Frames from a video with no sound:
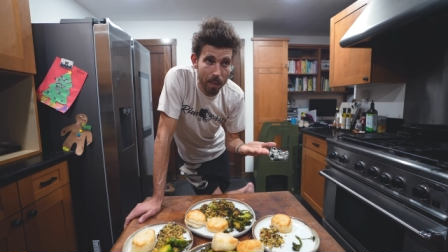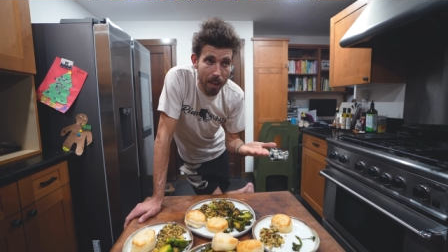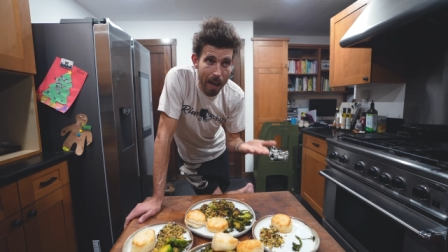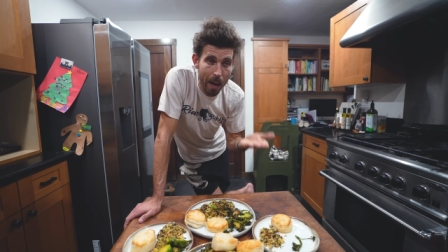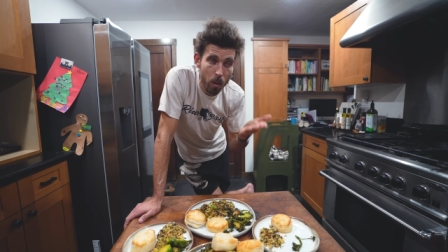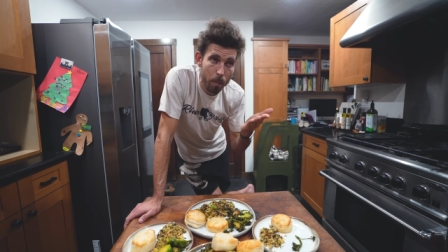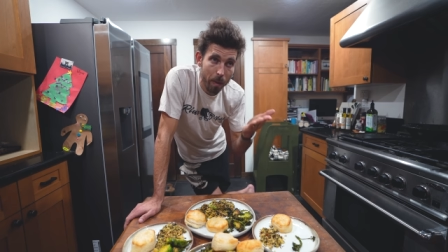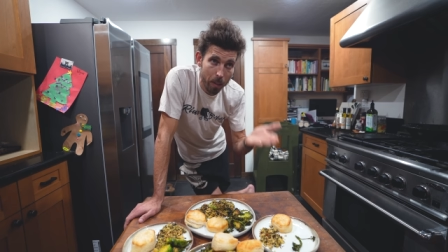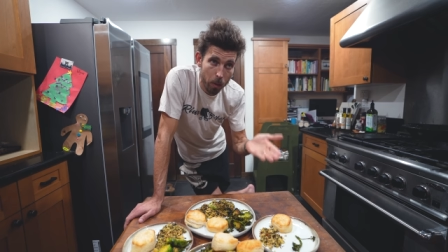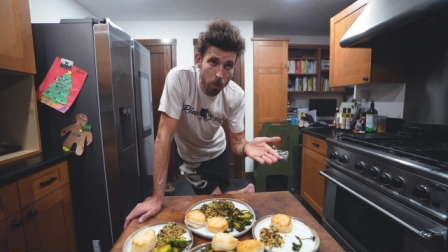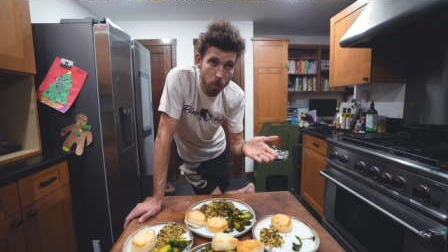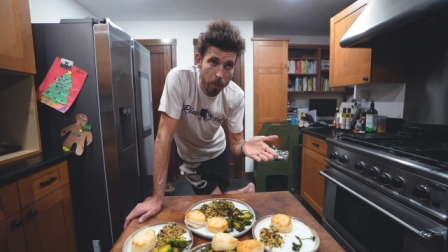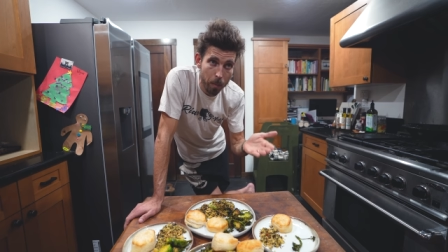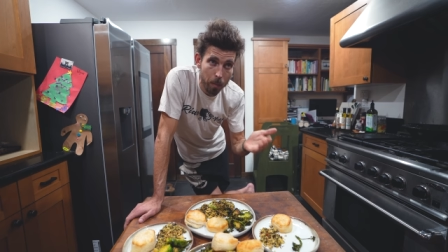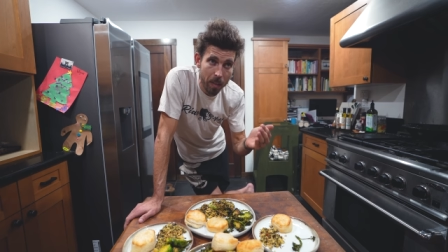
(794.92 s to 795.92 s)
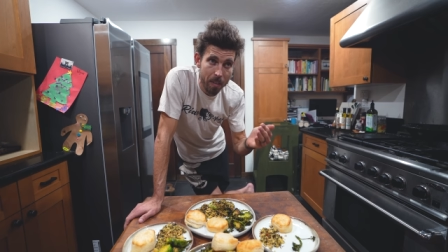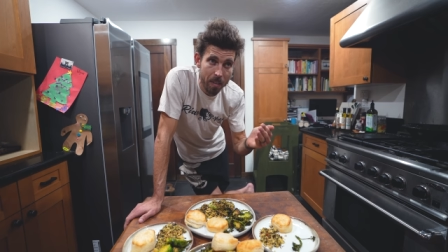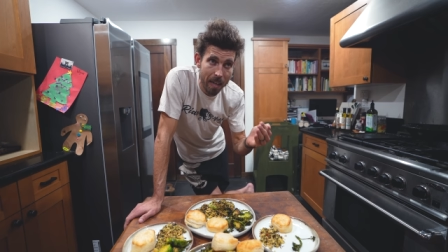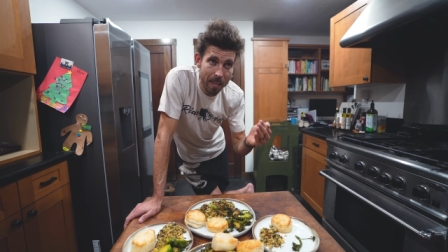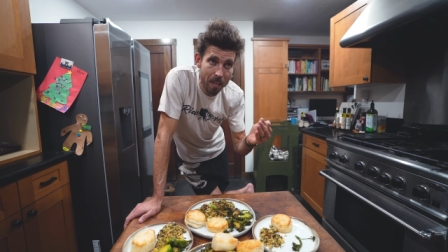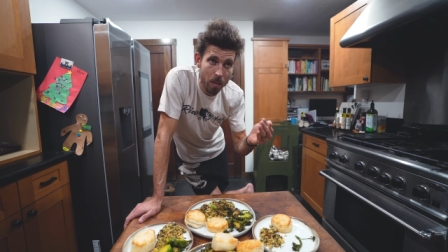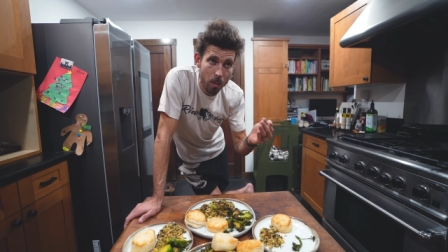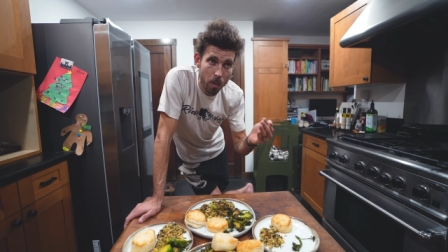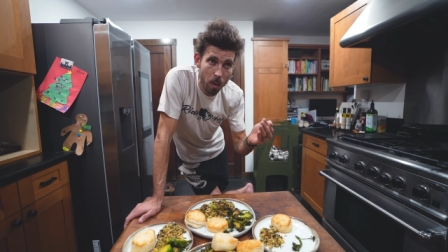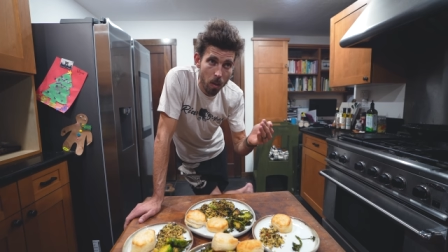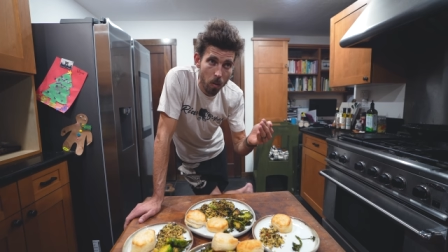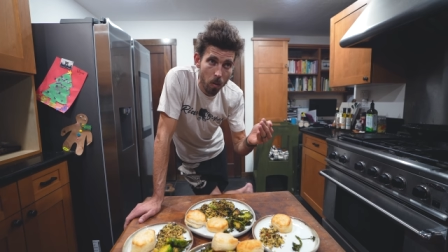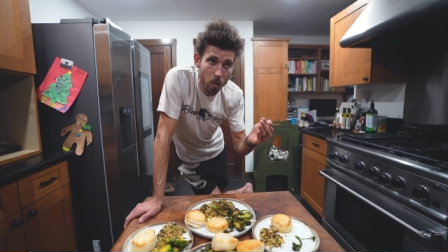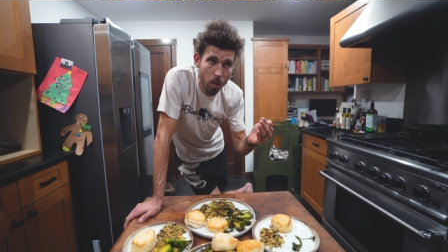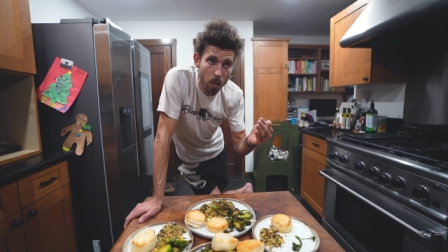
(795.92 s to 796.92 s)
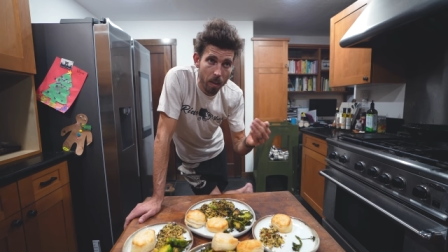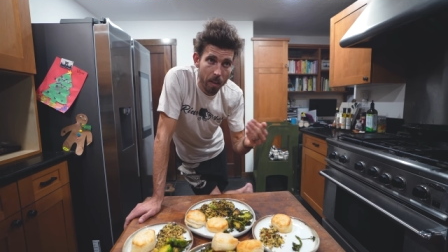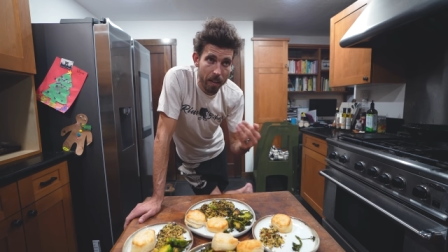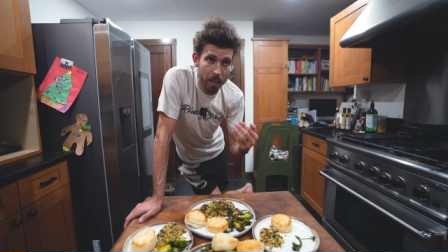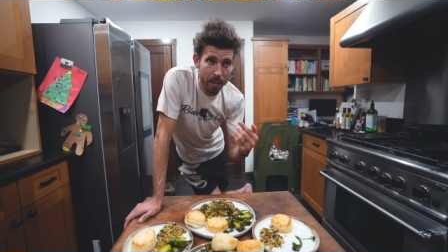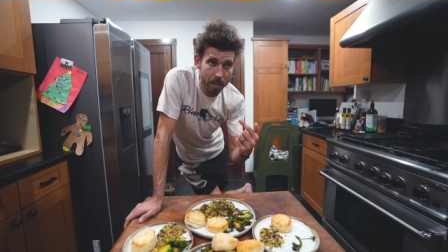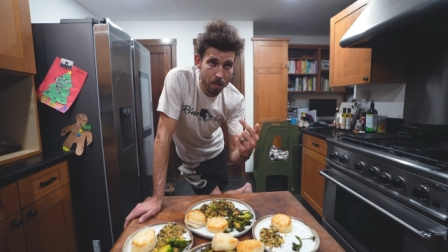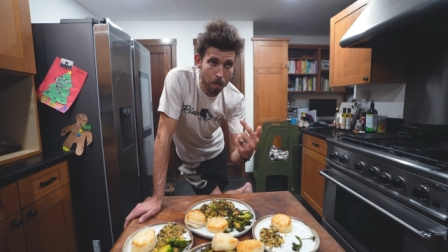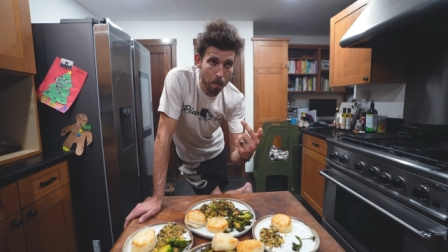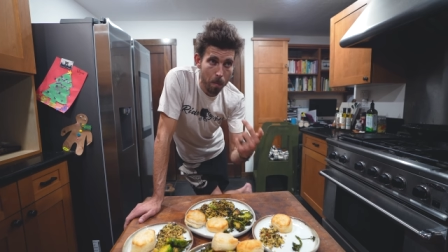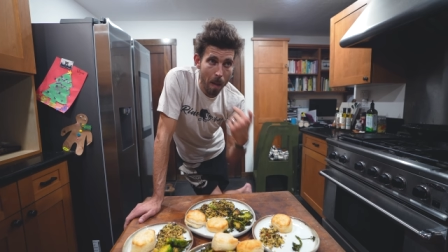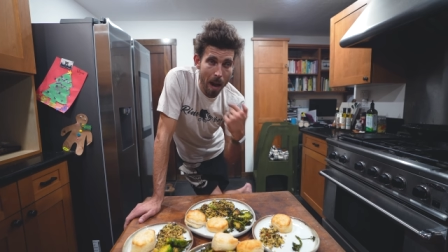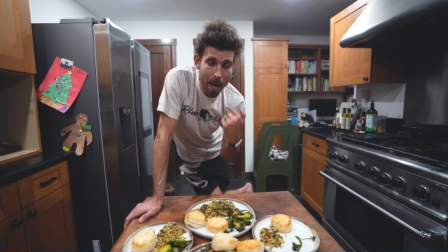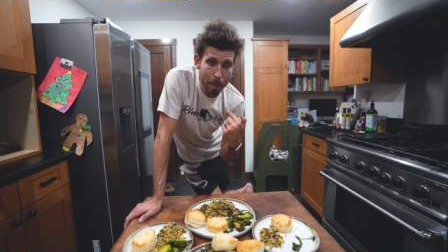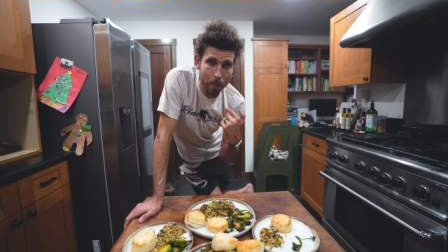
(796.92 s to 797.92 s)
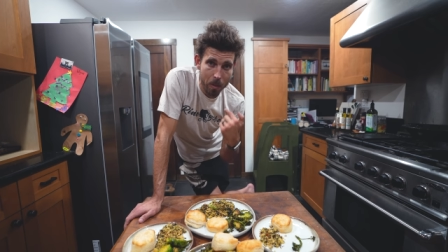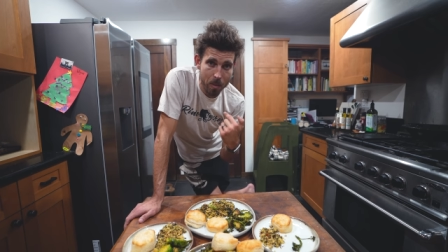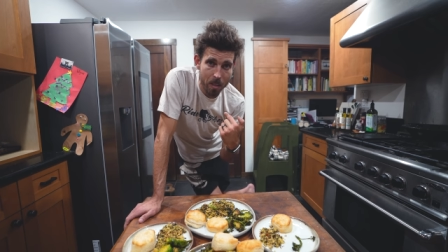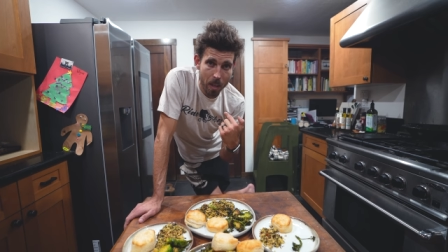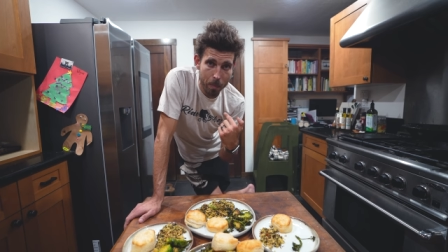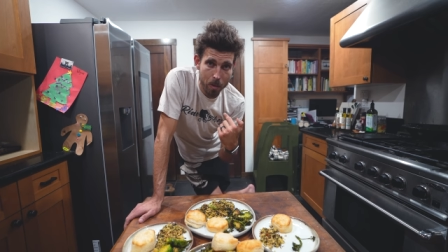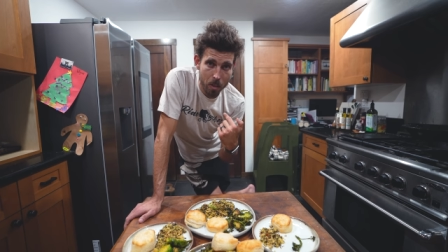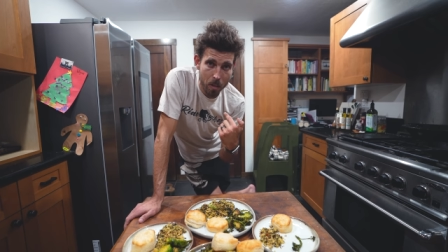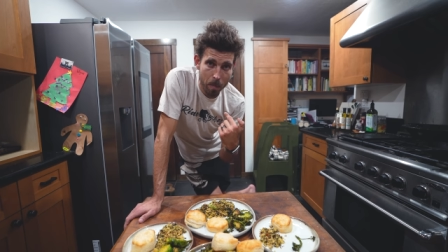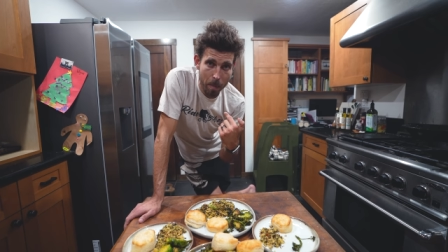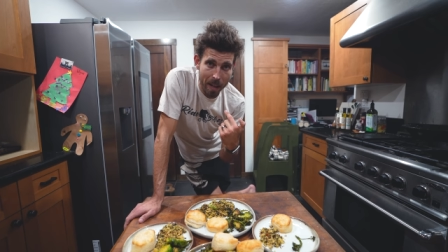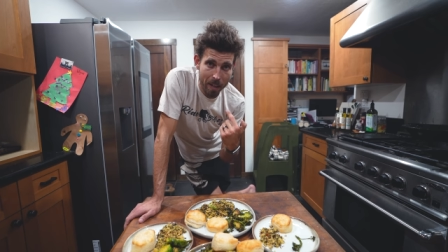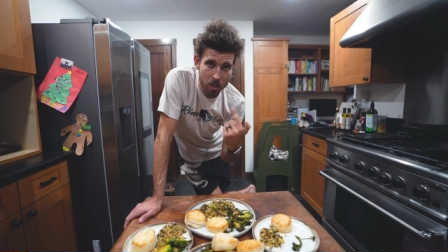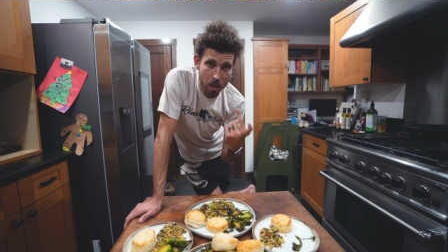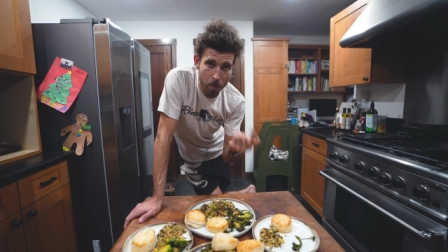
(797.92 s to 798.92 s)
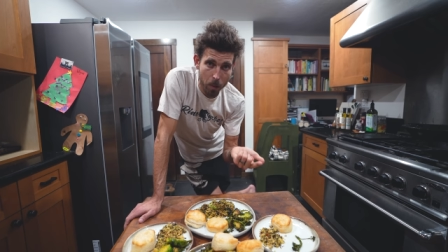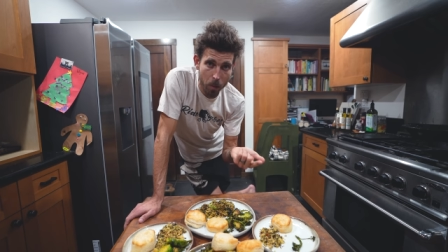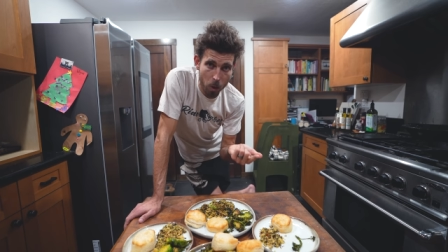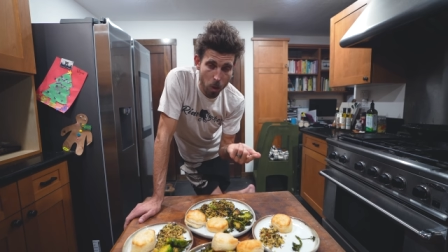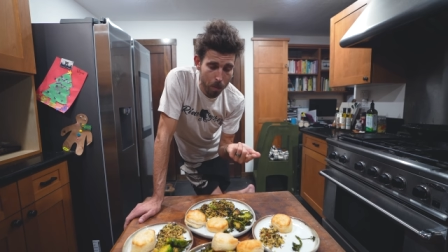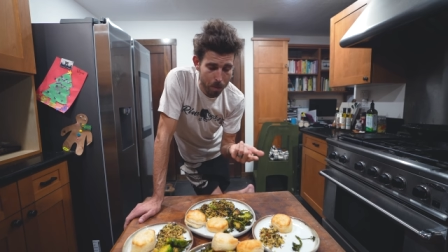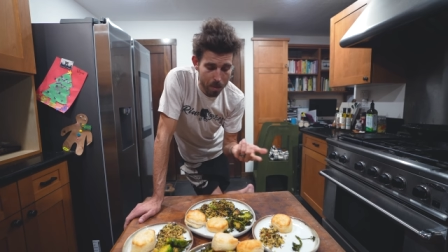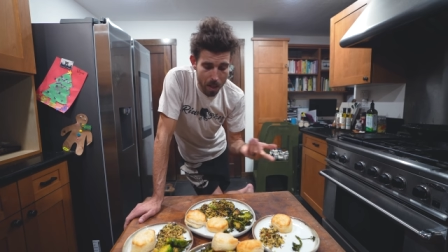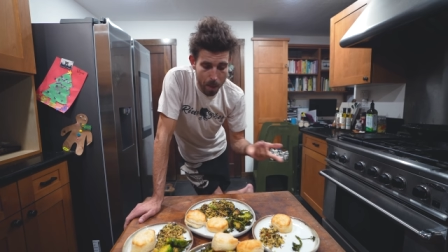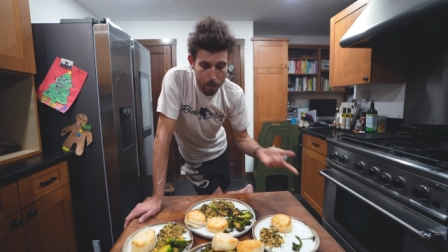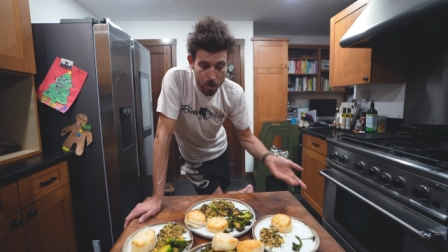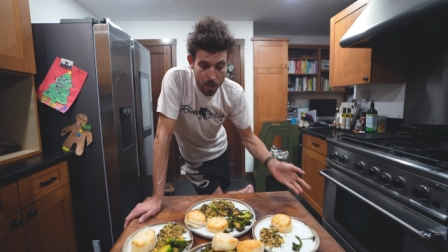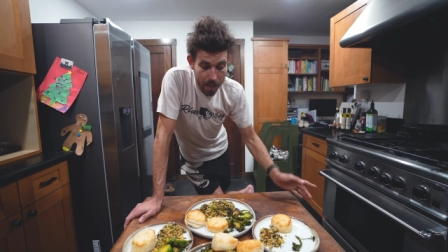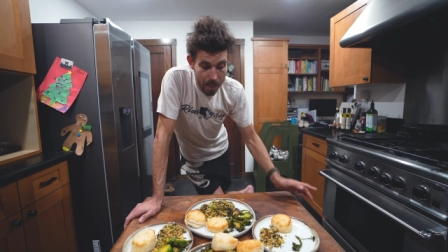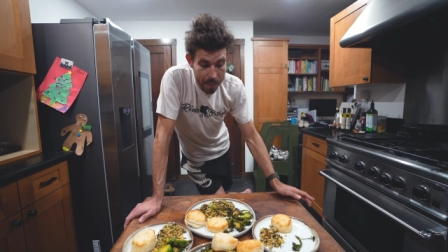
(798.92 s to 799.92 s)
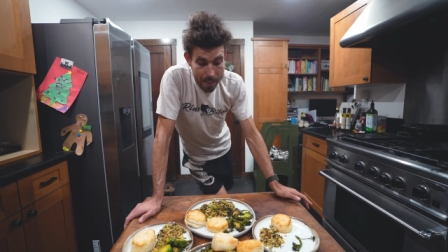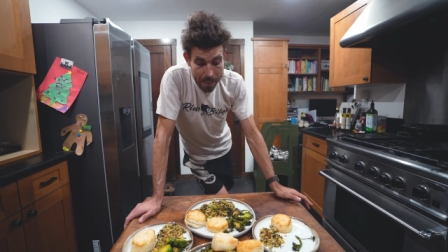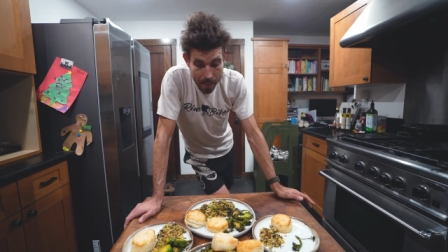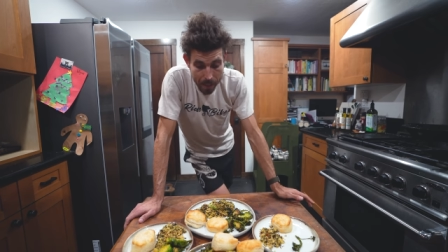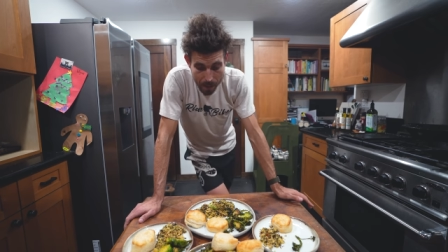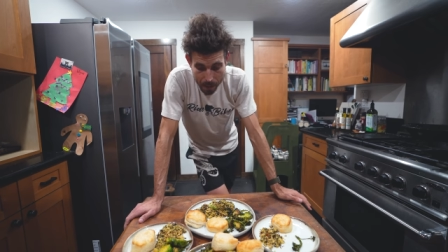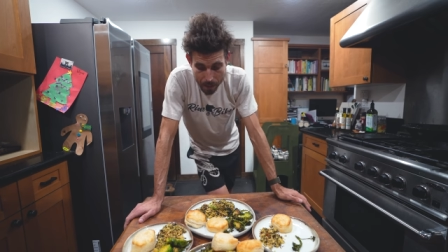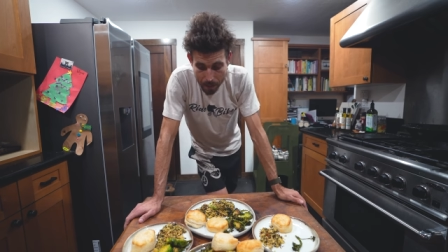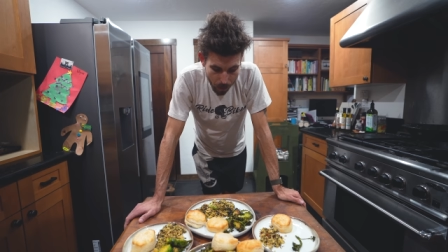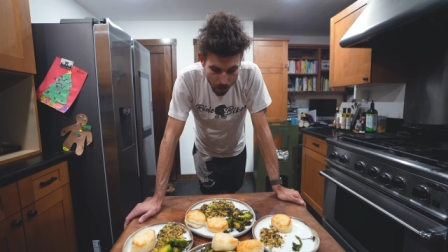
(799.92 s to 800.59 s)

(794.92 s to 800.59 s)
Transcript: how am I doing? Because I need to know is my perception match up with her perception? And it didn't.